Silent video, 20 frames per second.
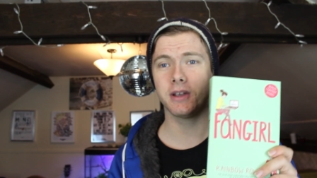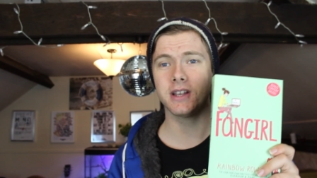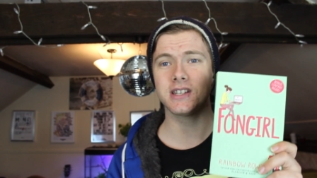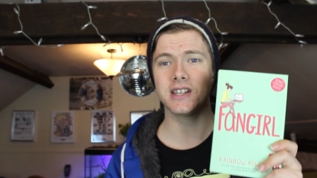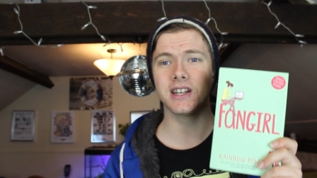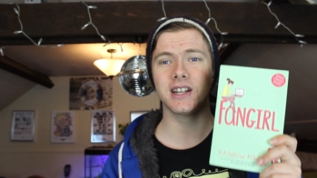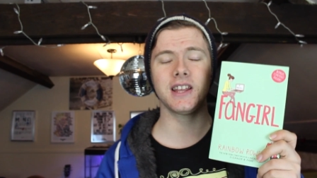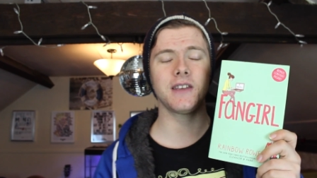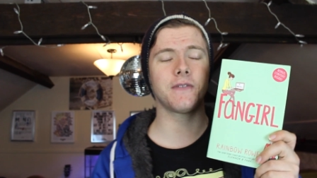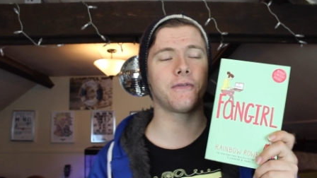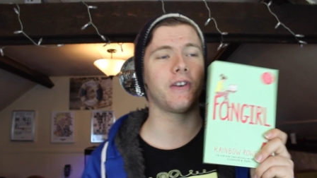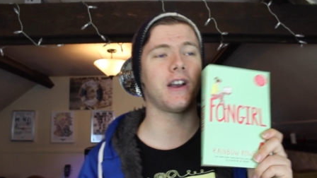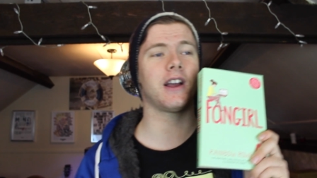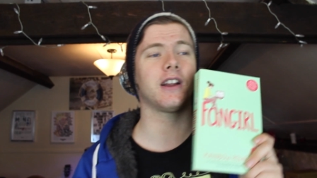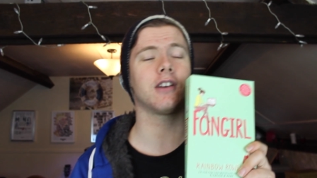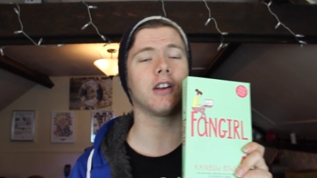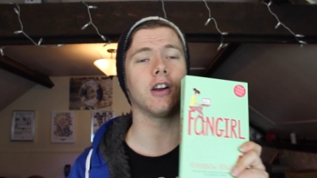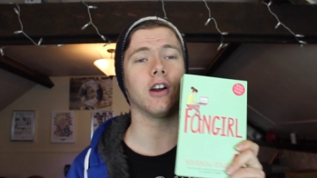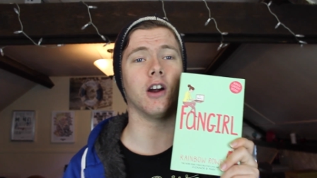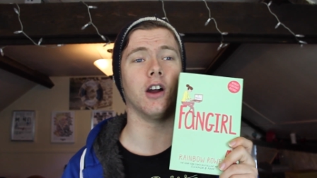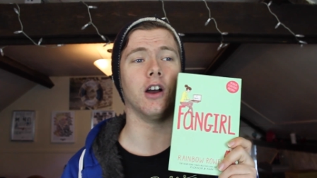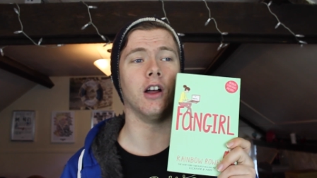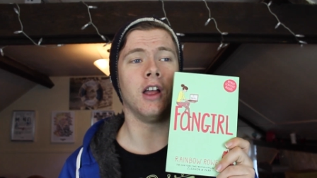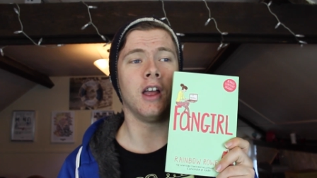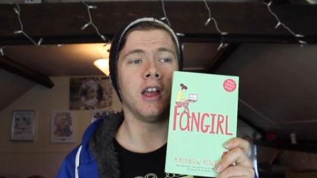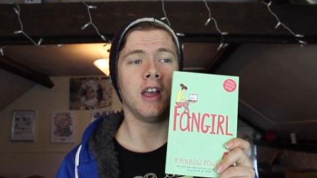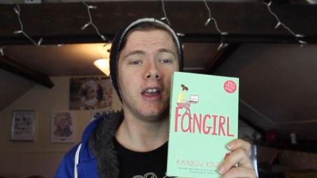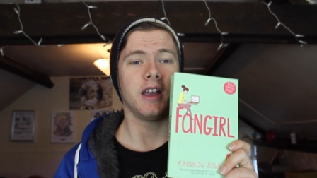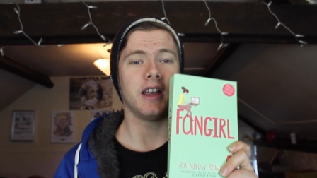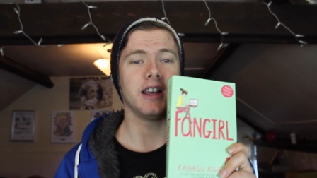Basically, Fangirl
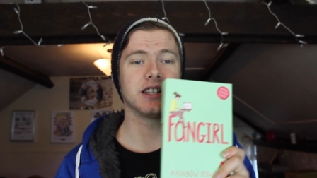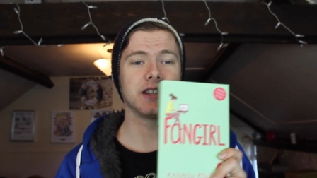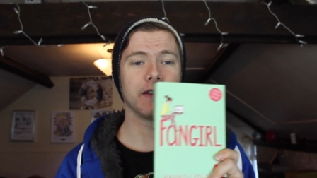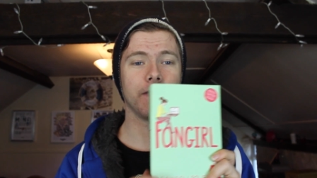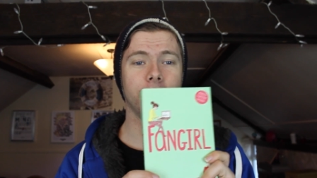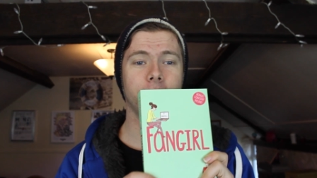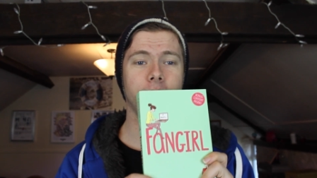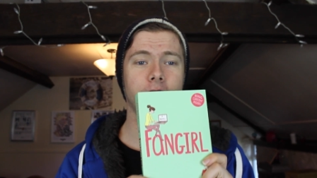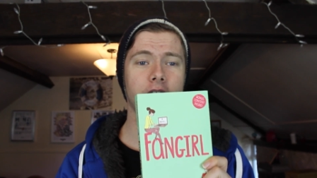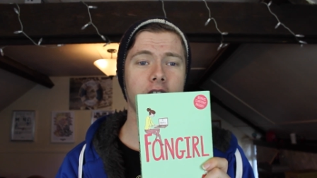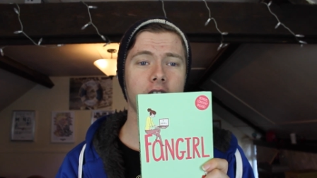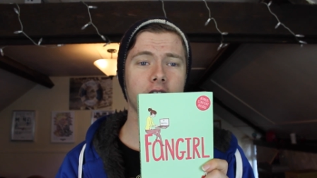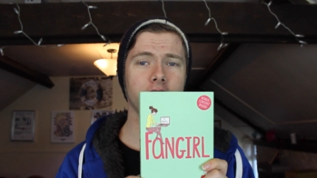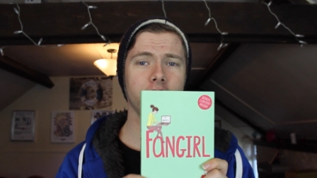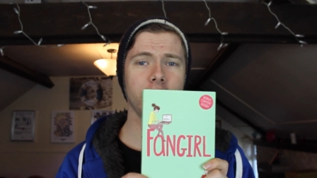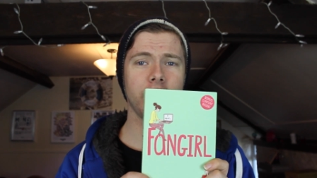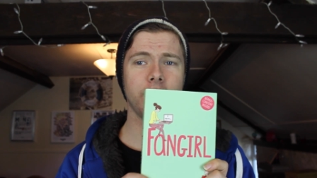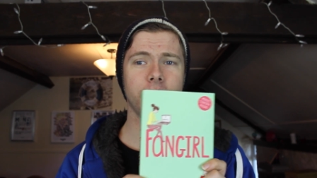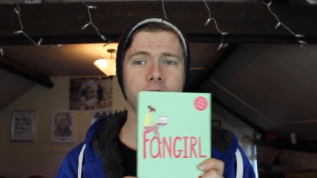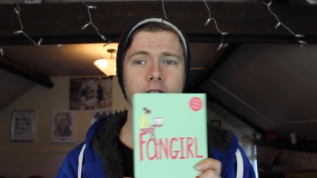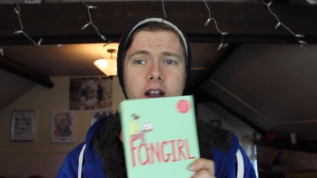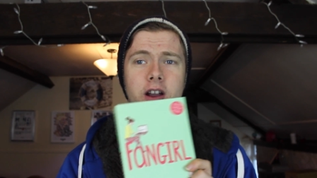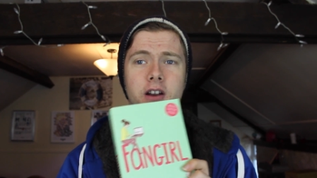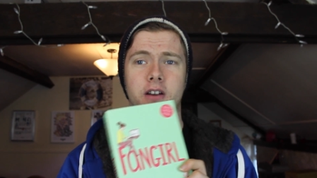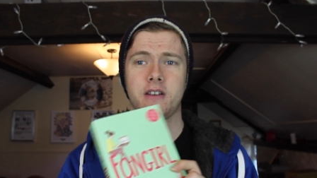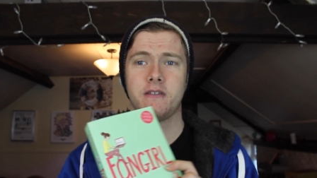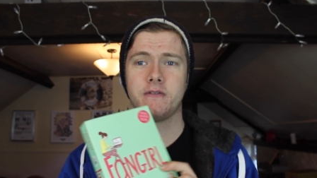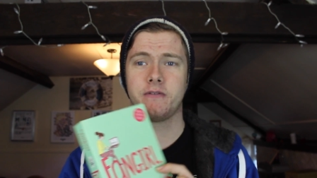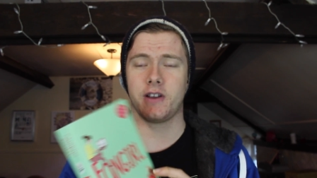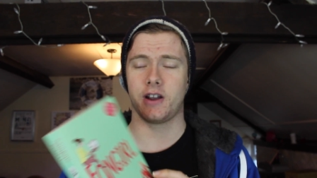is a very,
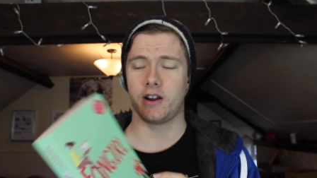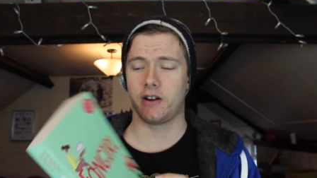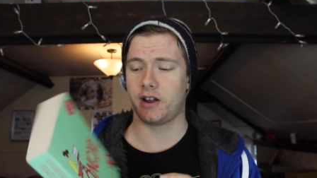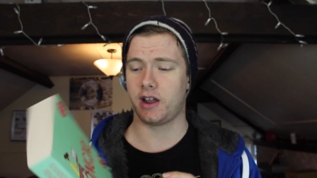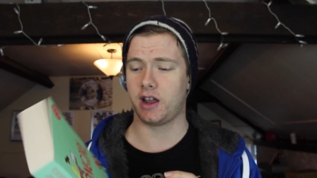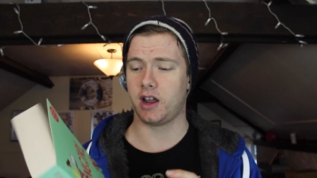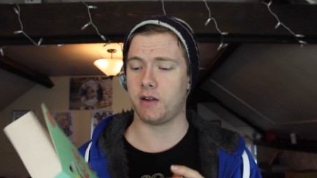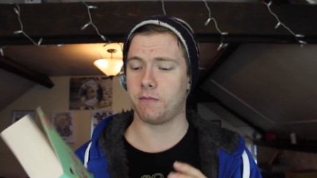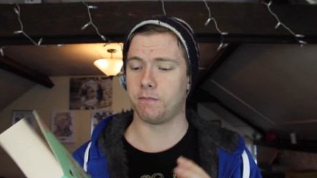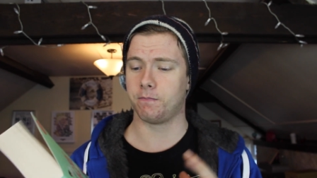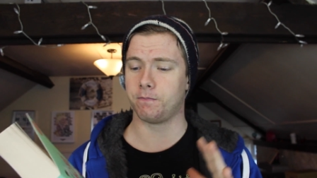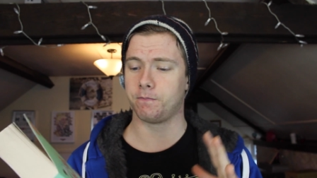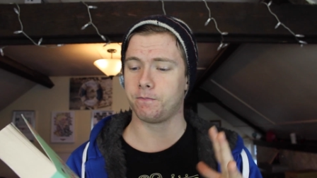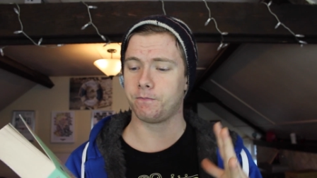very, very